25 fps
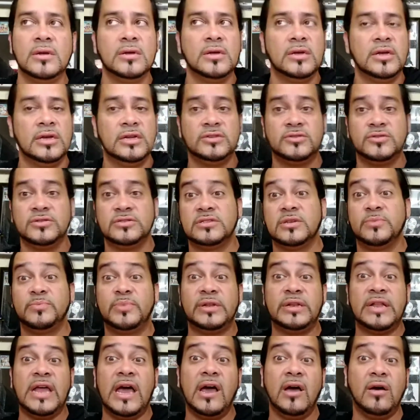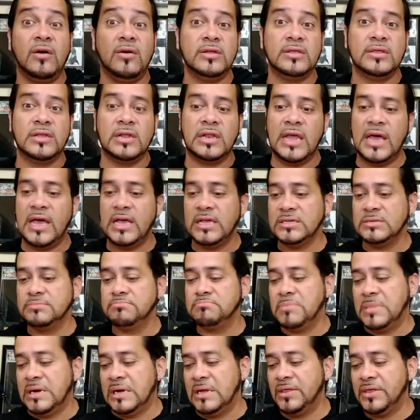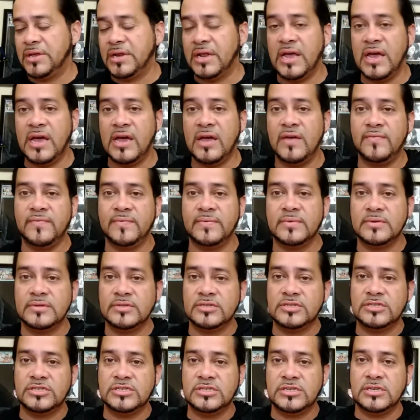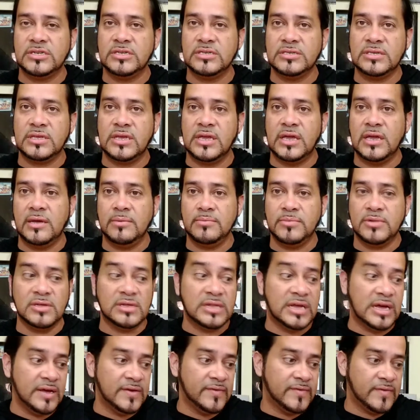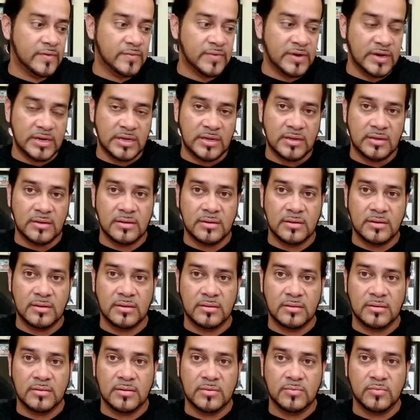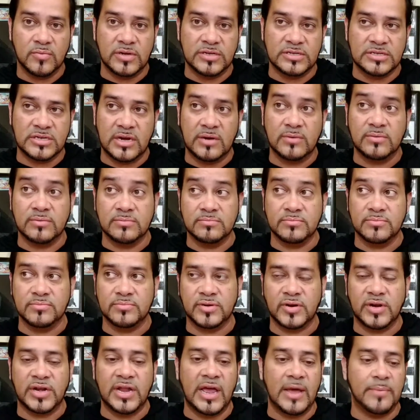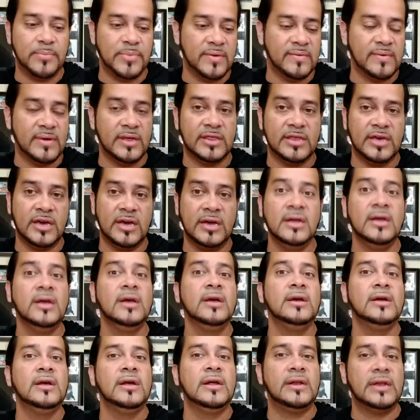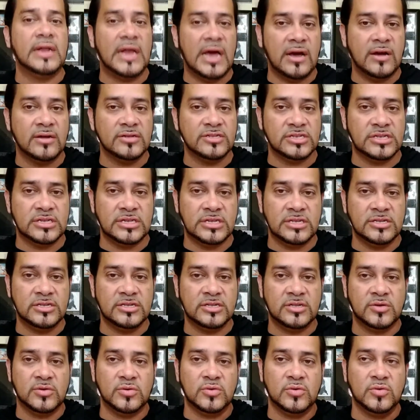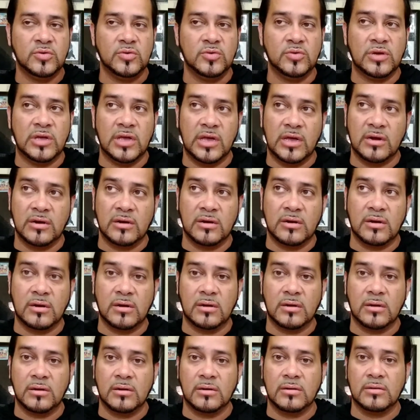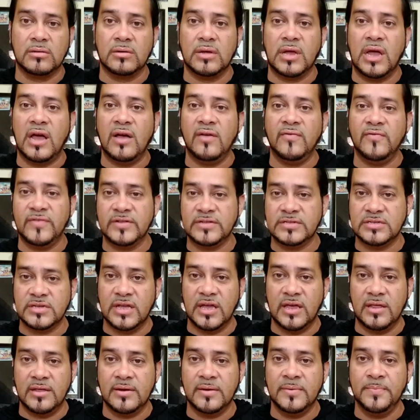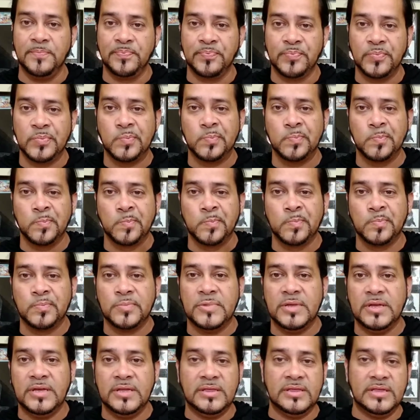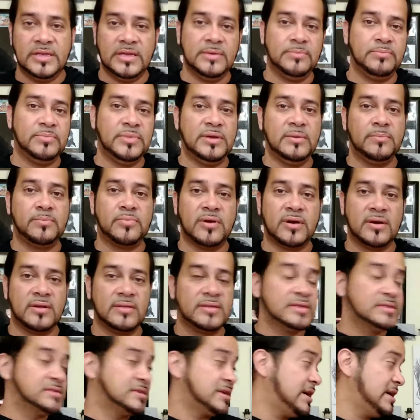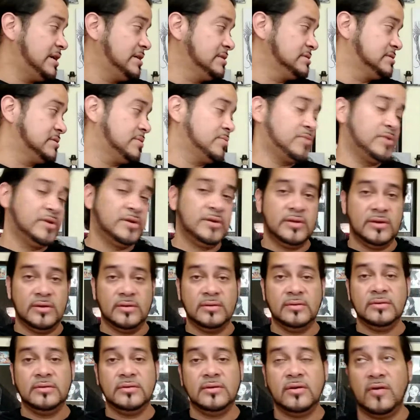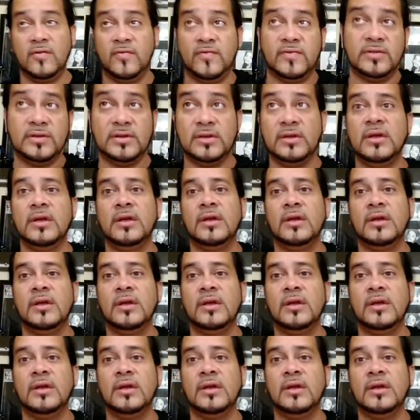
interested but now in the last month and a half she's came to life already which I'm pretty happy about that now she needs to get her outfit together and then be a part of this guy somewhere here. Hopefully,